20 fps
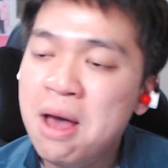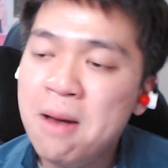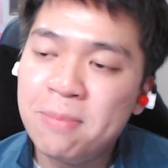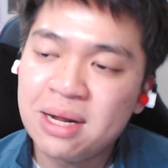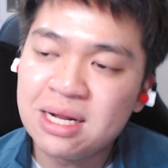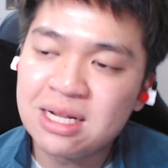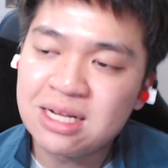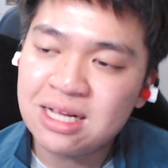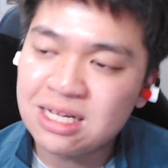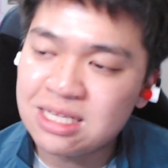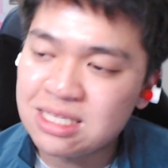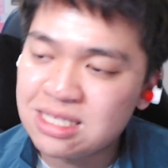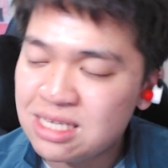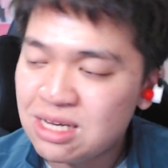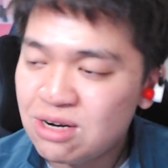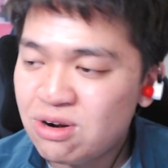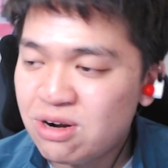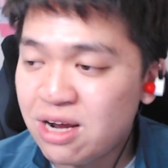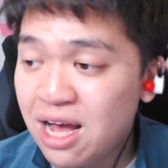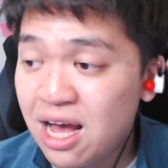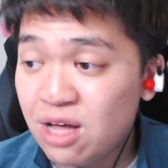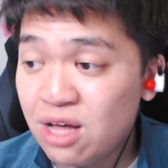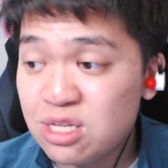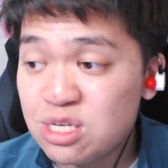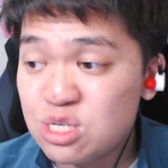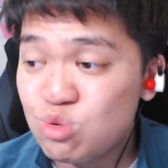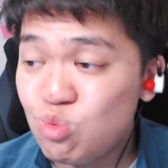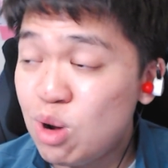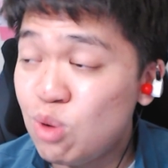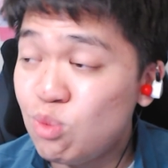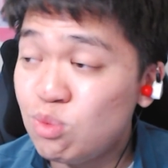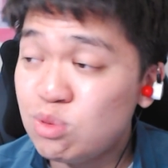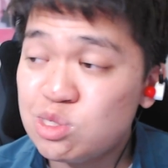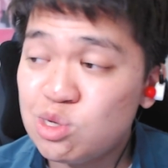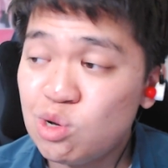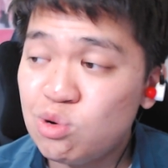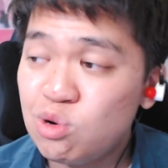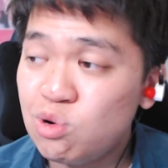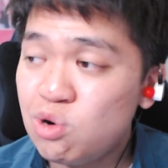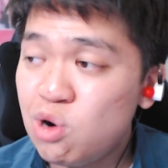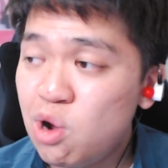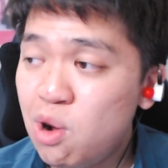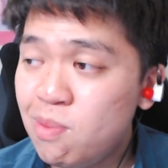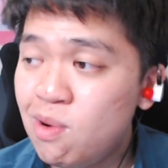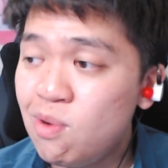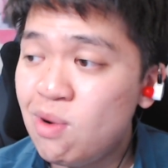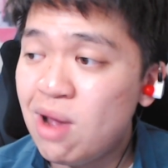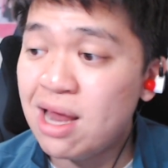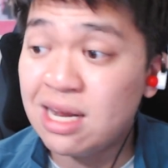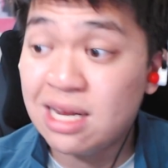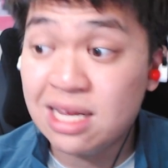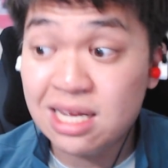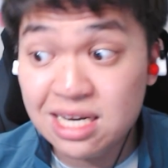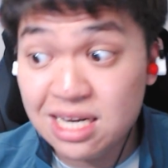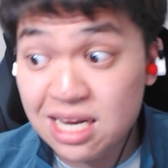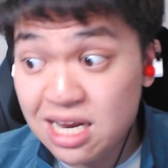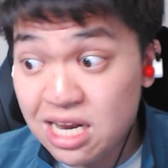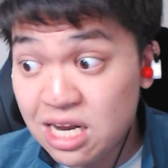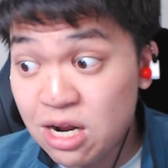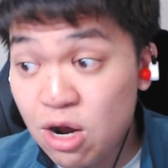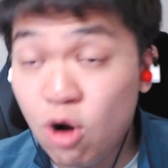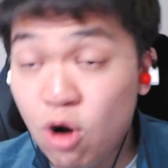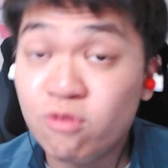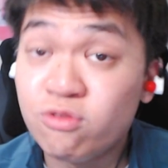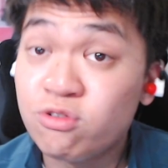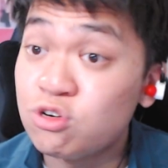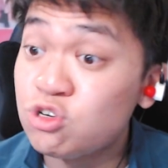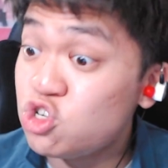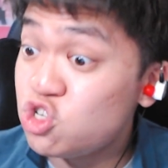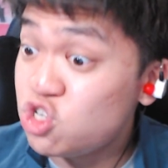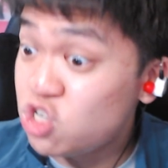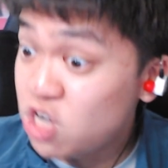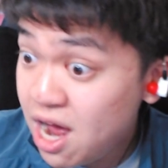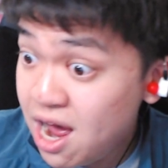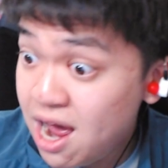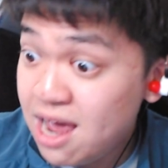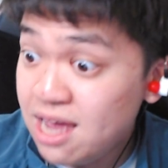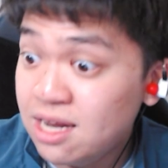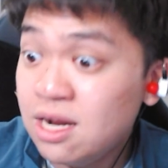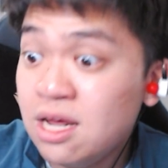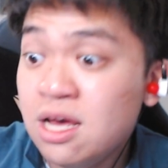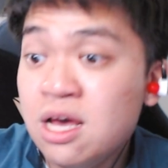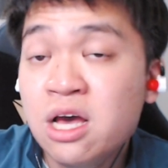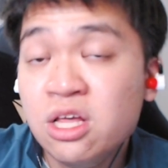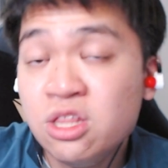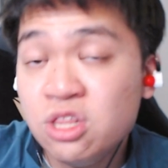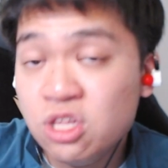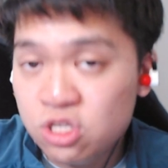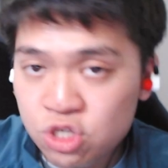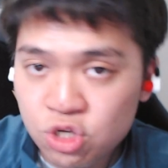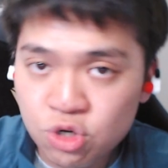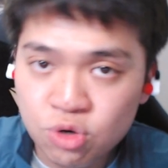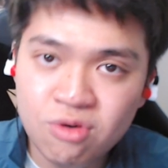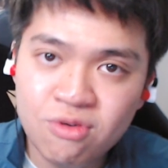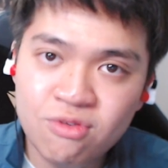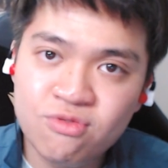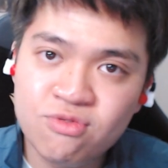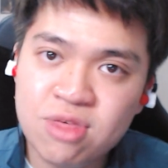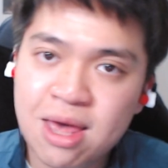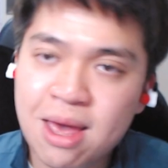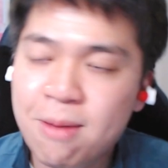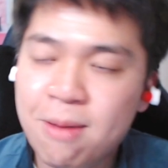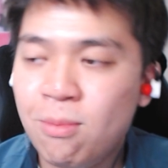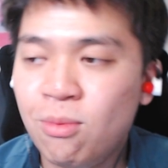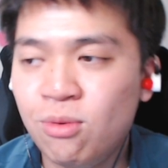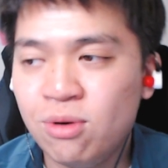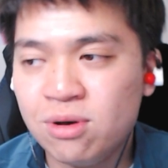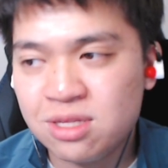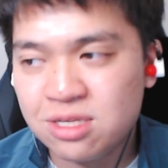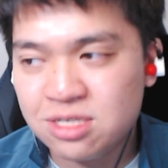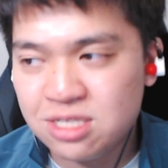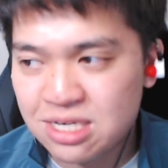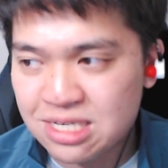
But considering how this went with Sokodomo, and he didn't overshine the two of them with